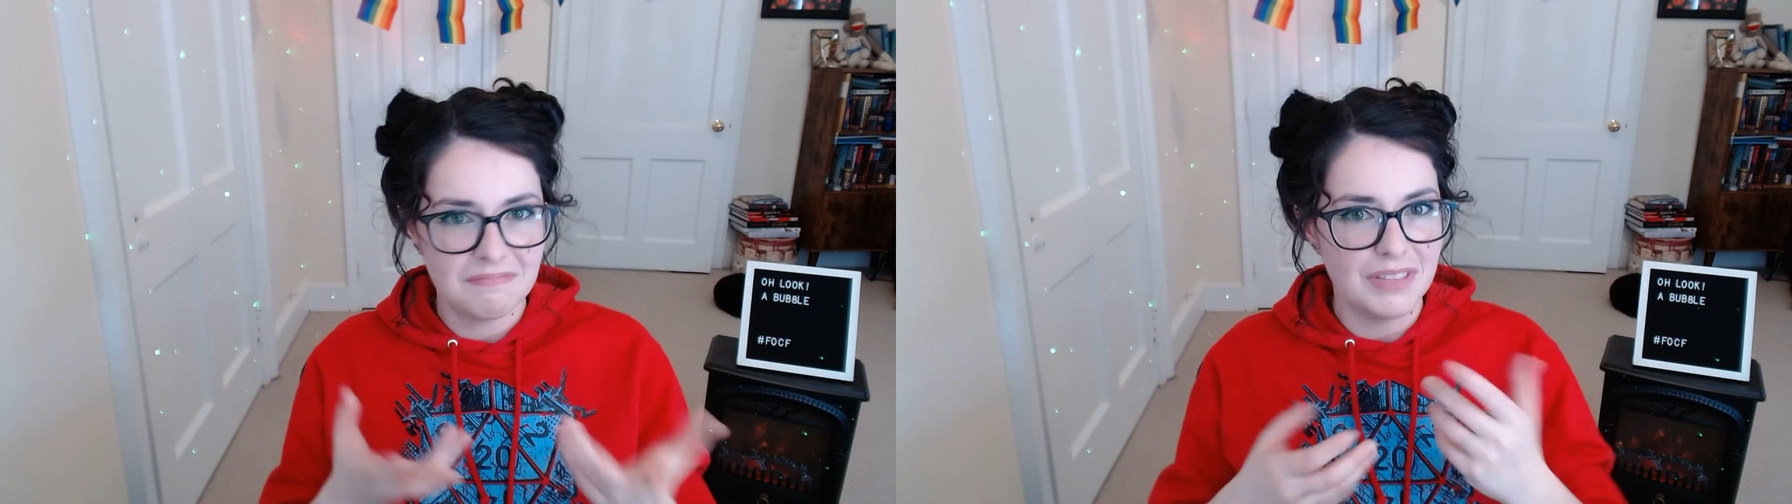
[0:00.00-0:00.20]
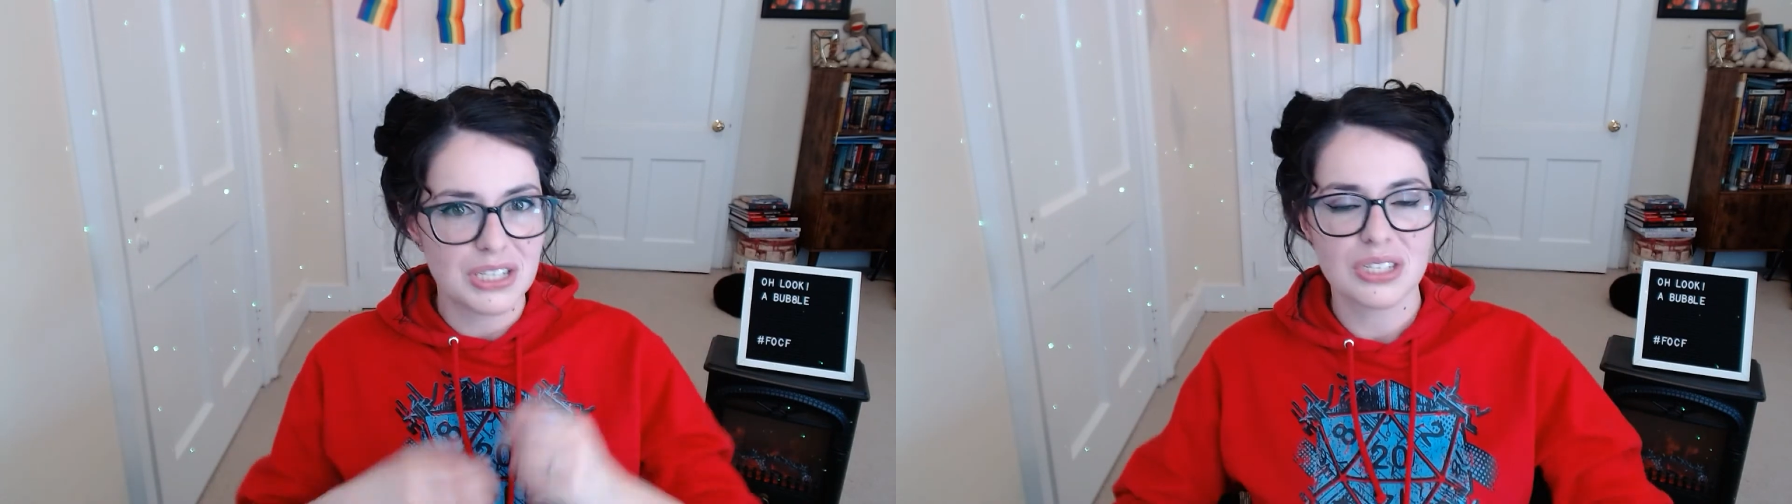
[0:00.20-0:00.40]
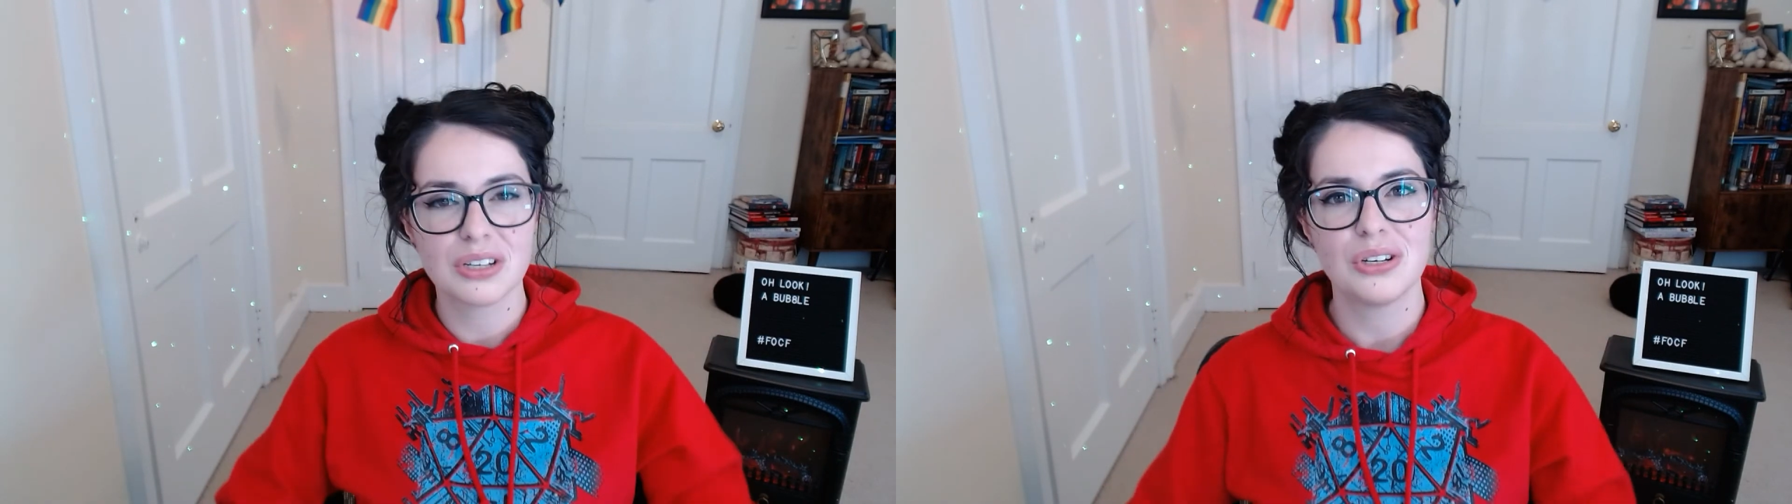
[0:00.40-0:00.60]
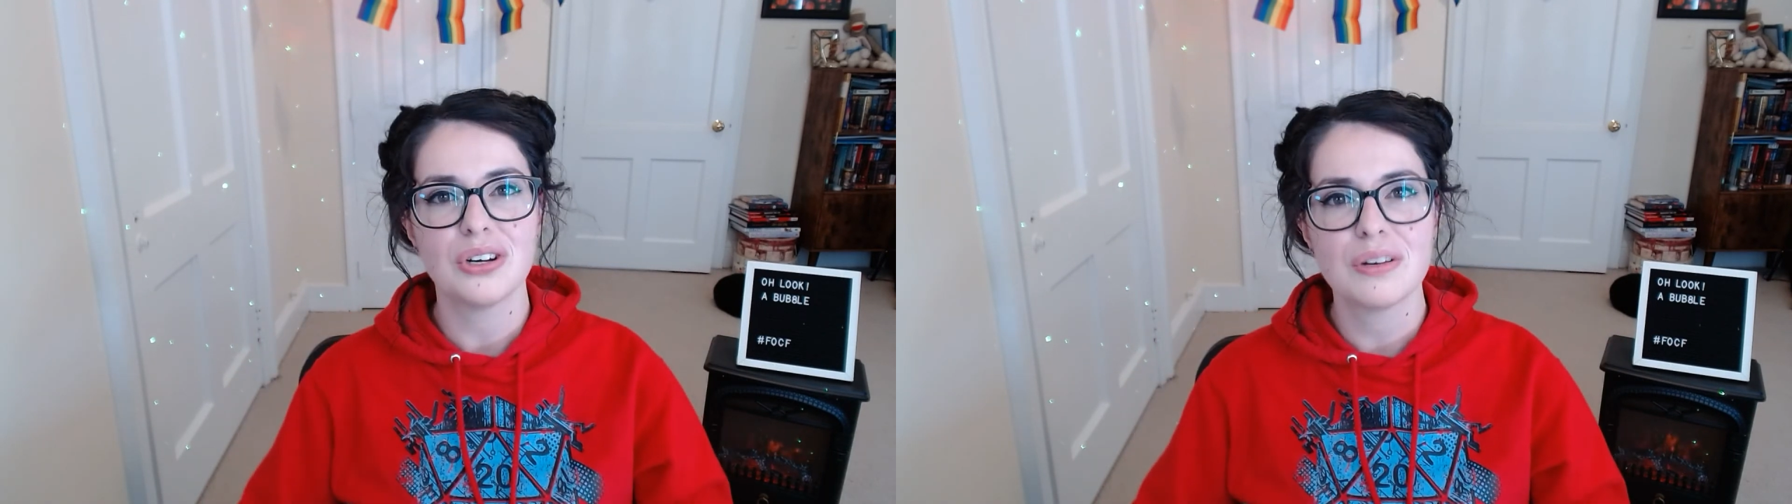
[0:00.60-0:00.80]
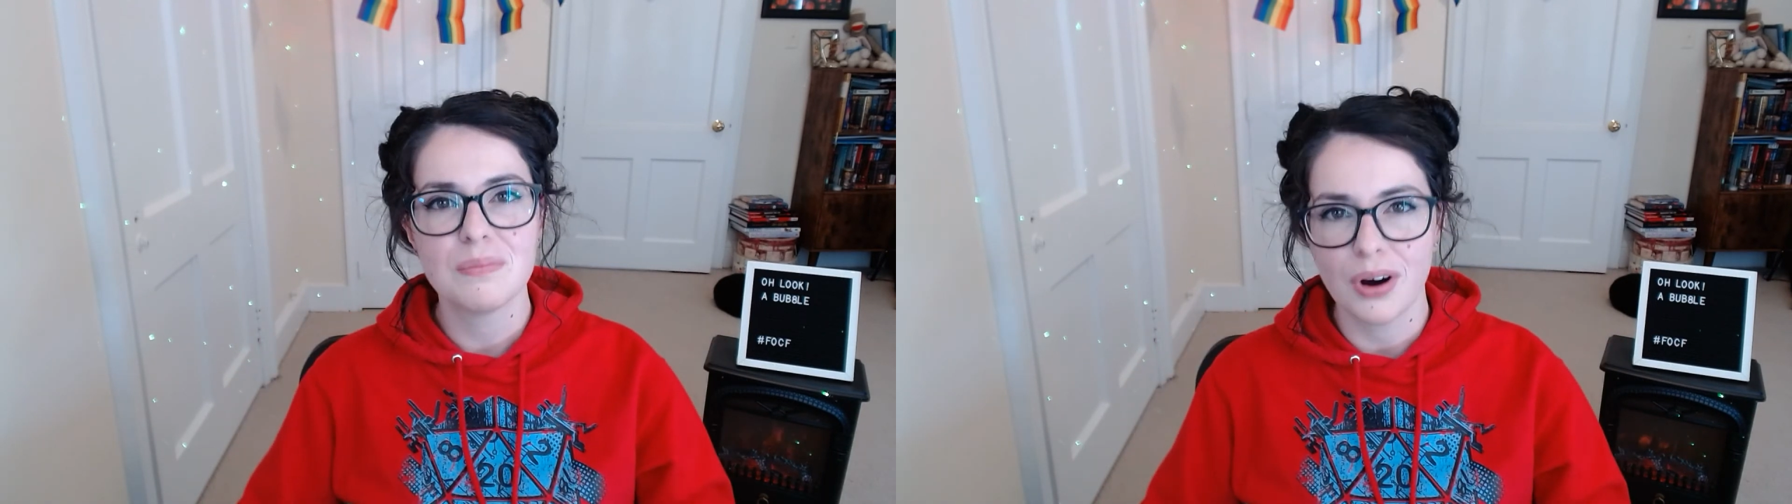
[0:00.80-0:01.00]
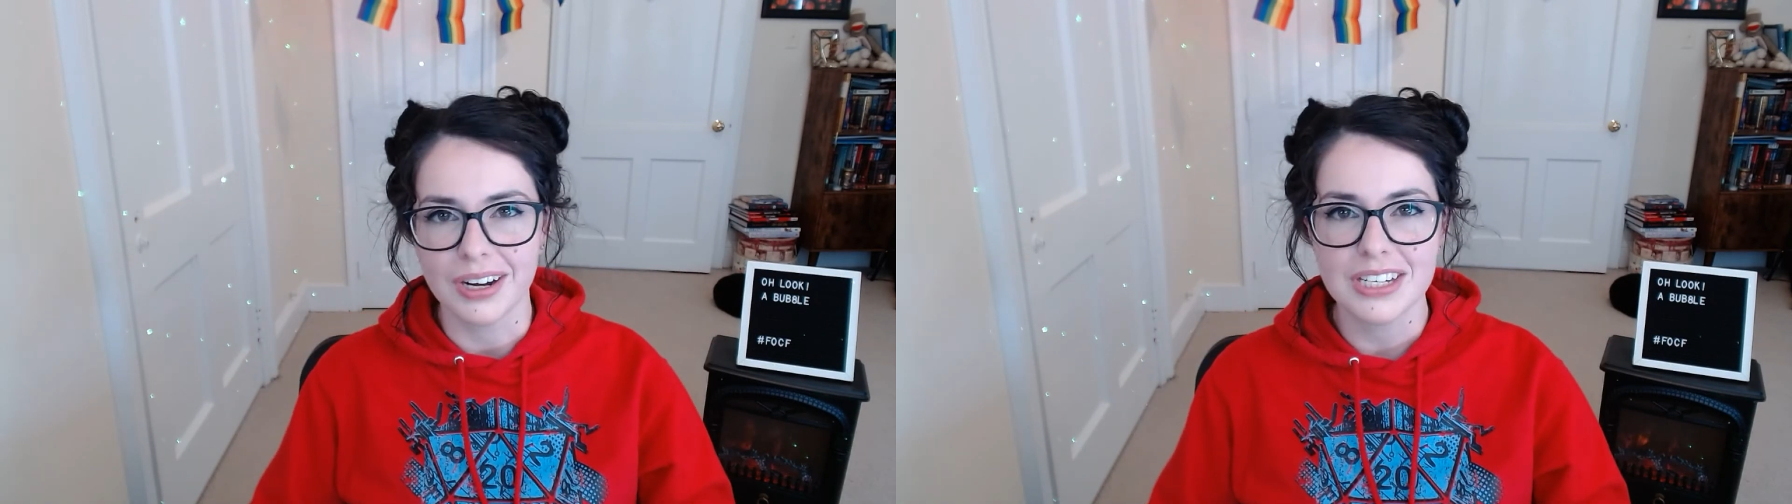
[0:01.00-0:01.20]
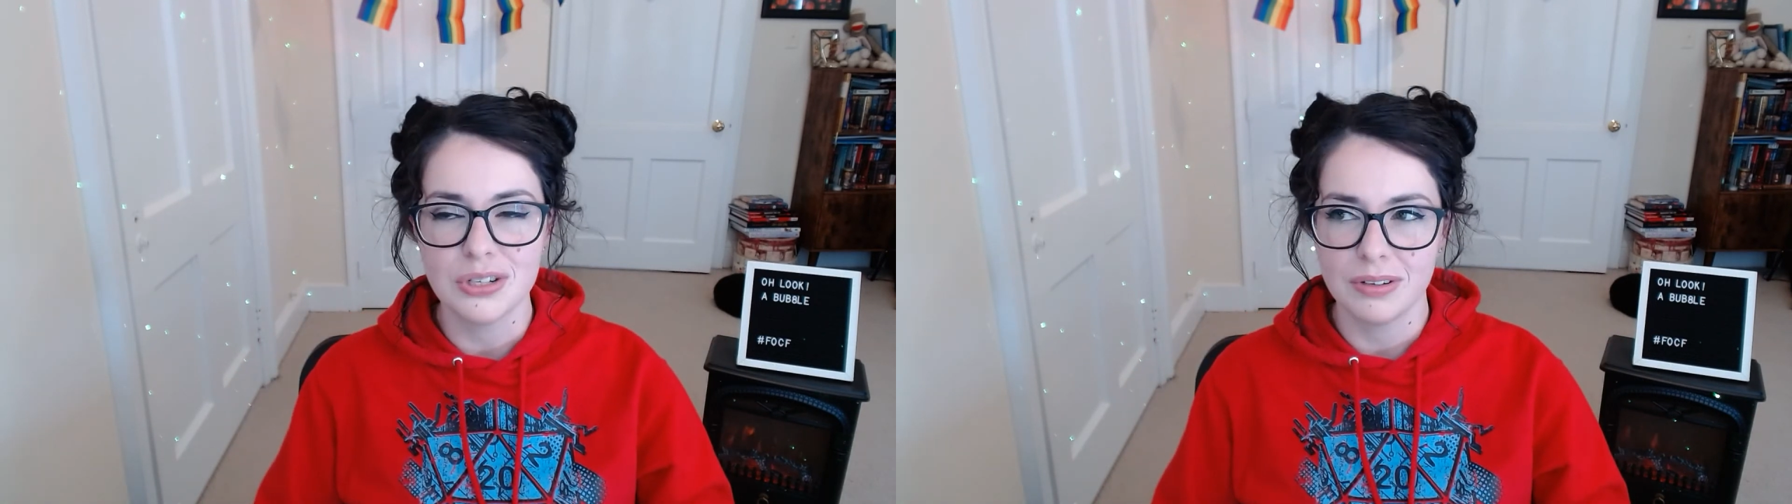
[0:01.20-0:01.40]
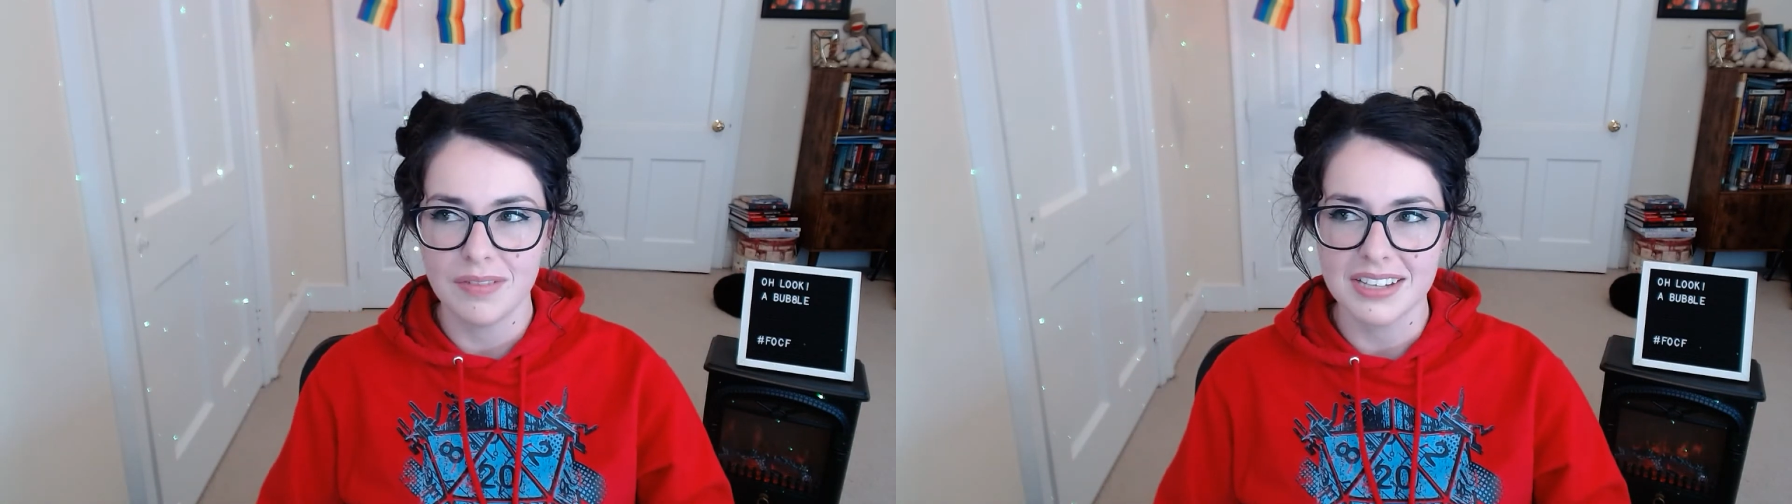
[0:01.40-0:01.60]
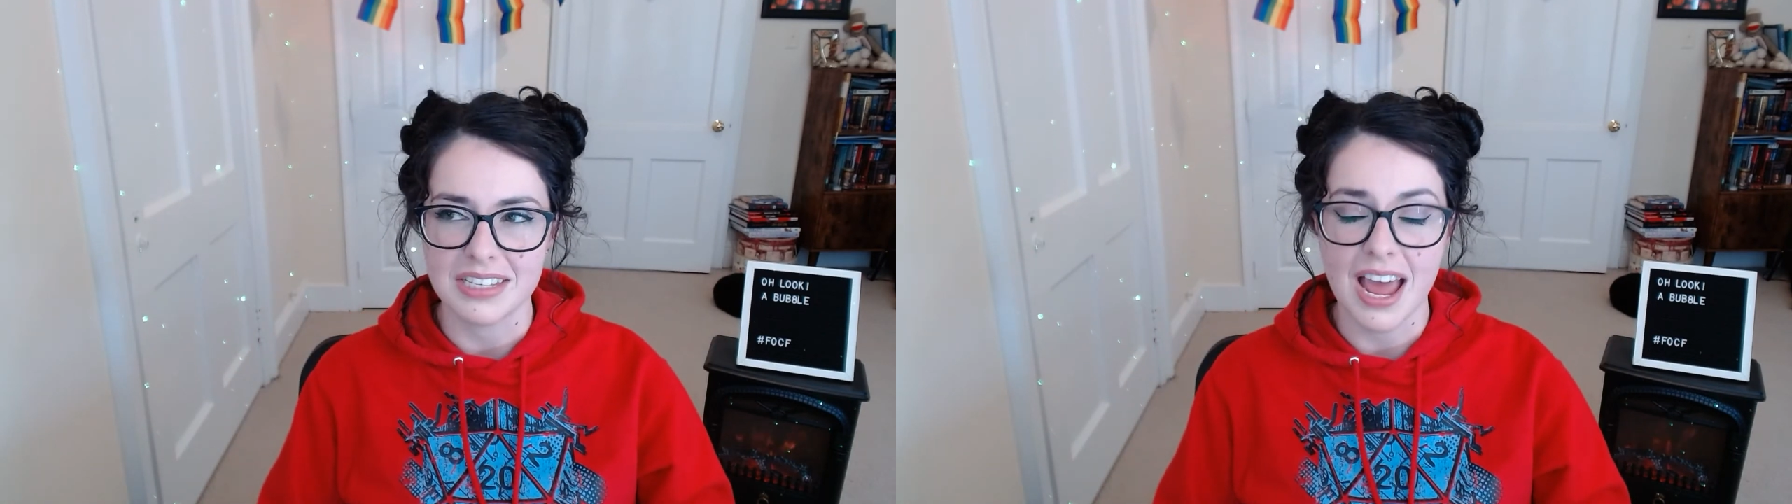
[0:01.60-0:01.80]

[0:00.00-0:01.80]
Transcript: this is a good market to invest in.